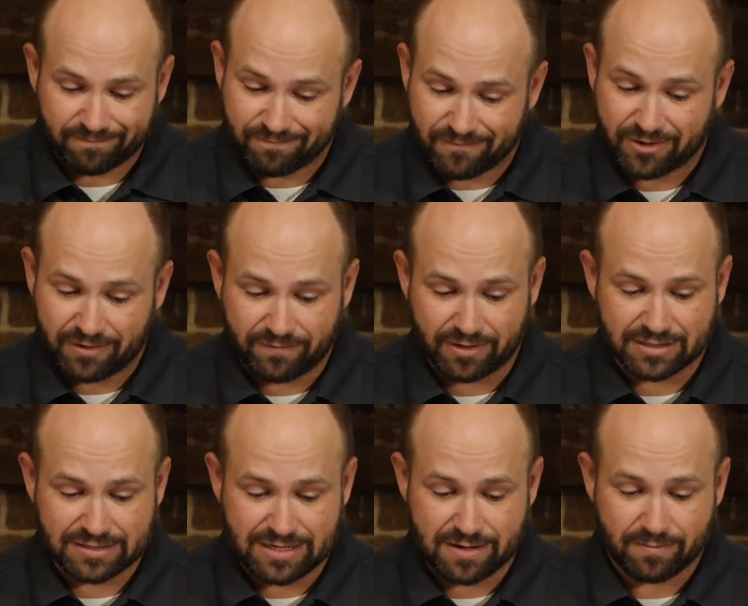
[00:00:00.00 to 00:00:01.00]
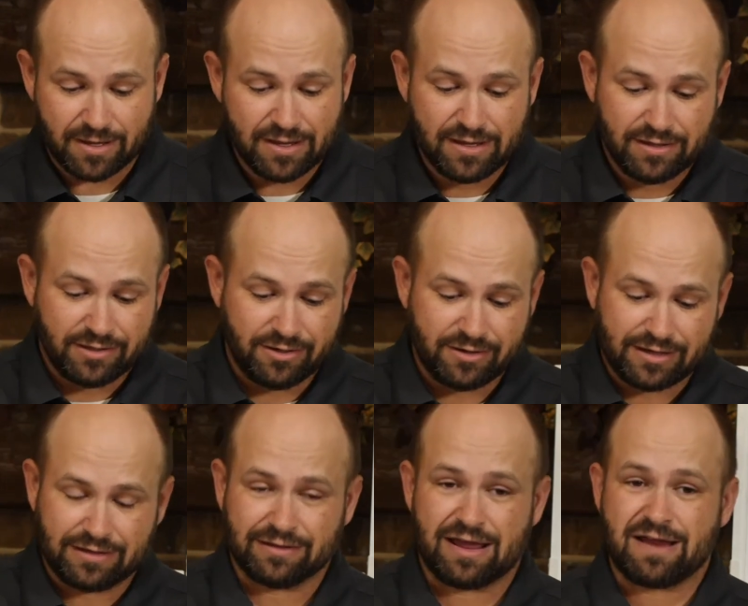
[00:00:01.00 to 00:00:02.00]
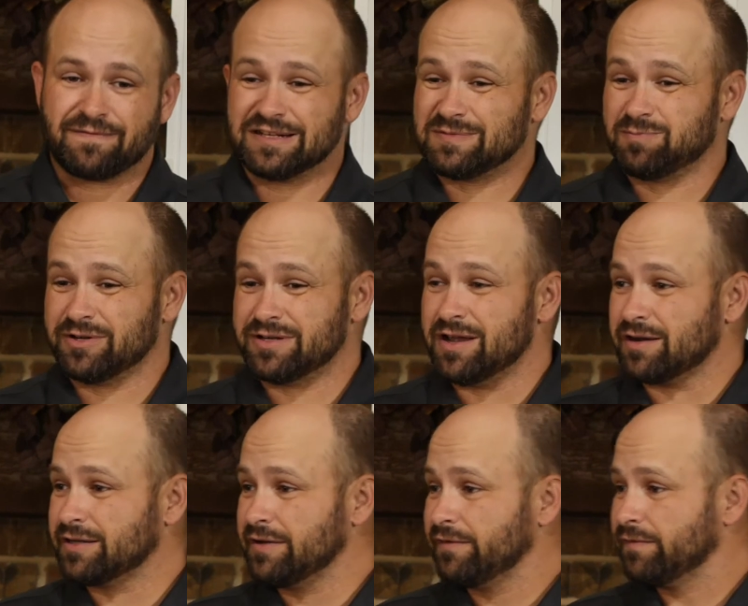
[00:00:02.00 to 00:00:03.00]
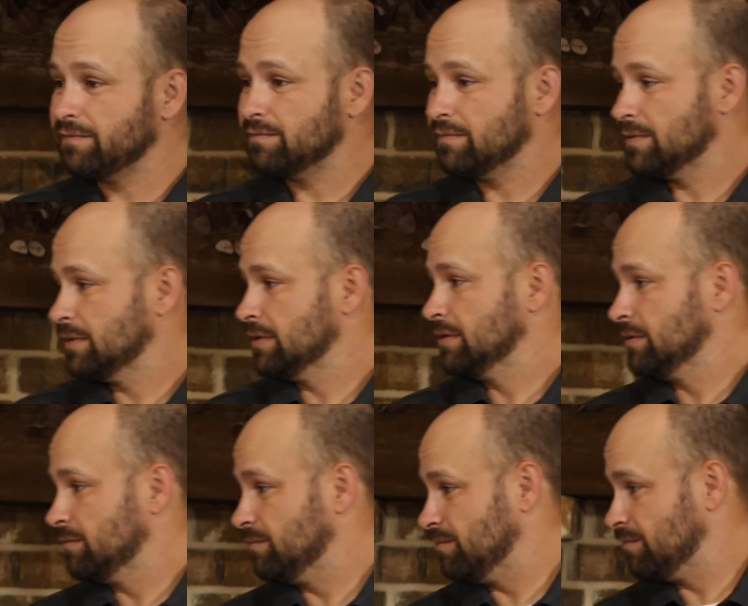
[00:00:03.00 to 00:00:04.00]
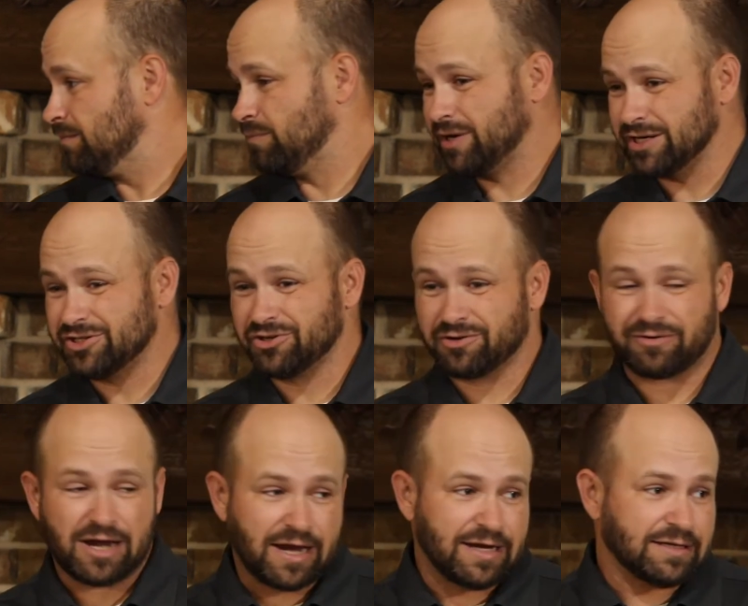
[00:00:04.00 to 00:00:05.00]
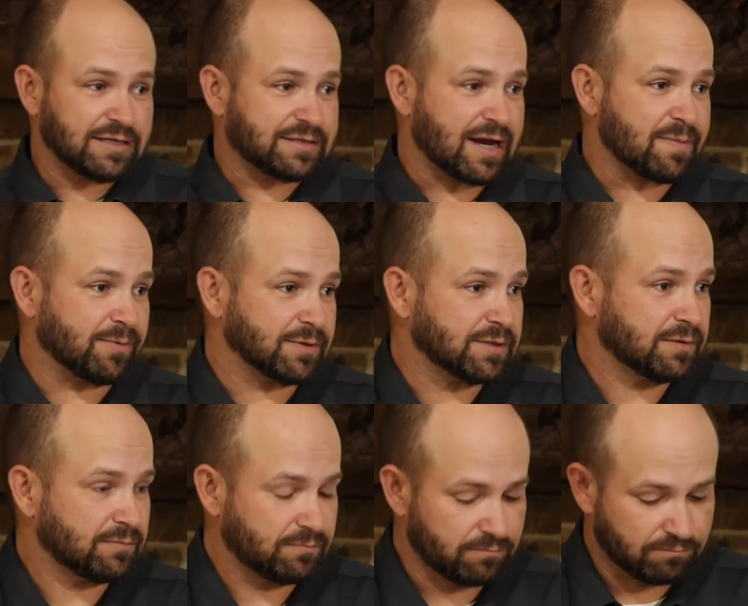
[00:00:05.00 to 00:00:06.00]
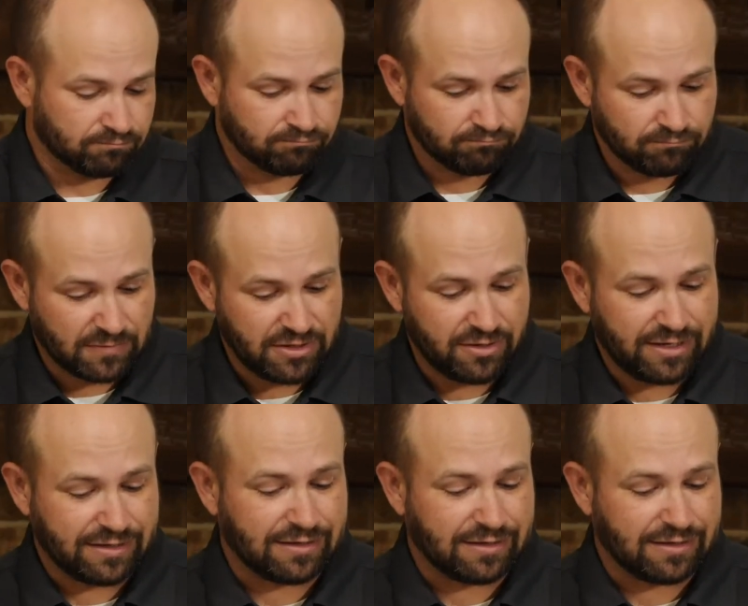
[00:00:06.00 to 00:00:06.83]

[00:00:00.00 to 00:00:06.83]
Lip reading: very, very deep. You get a life that's productive because you're creating disciples. You get